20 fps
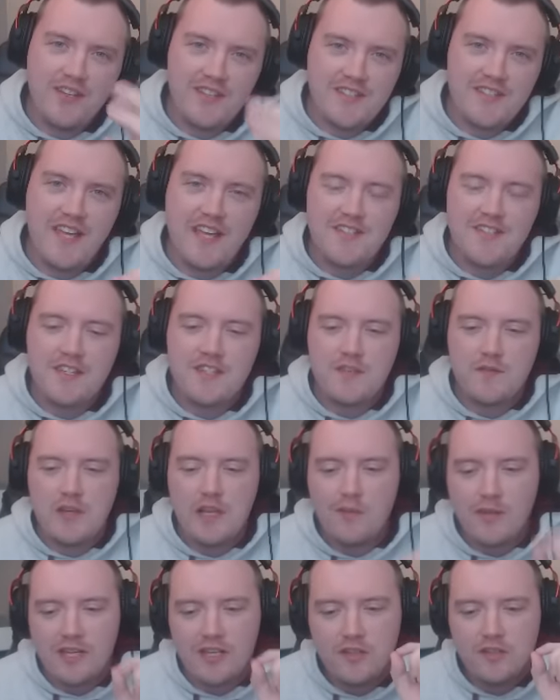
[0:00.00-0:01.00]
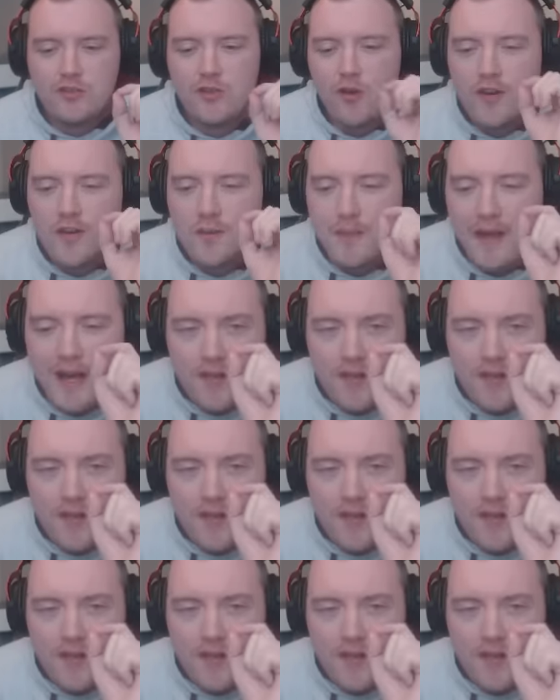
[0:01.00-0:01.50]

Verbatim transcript: In today's Destiny video we're going to talk about